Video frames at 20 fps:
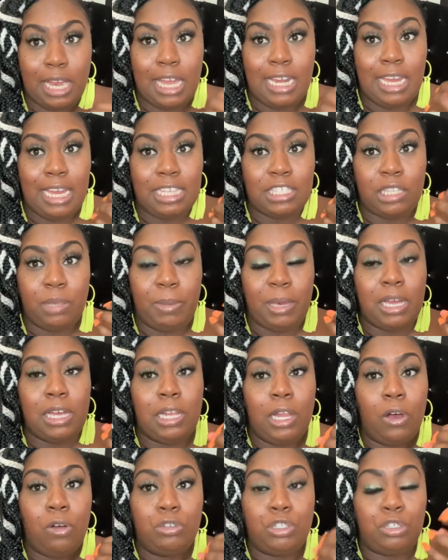It needs to be
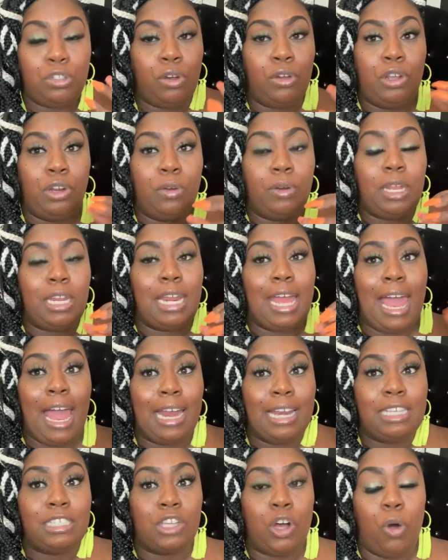closed. You don't need to have
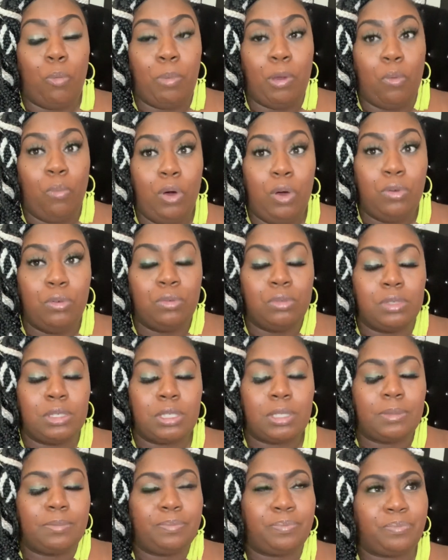these open
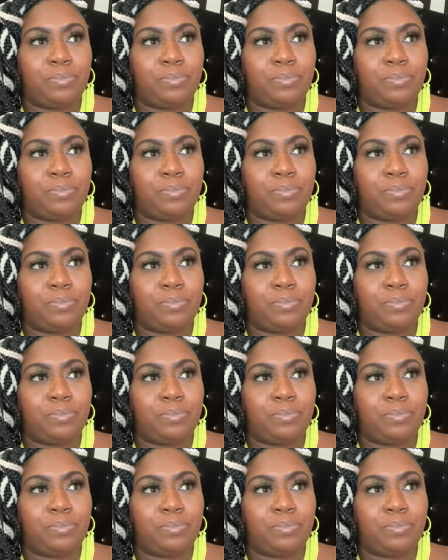wounds.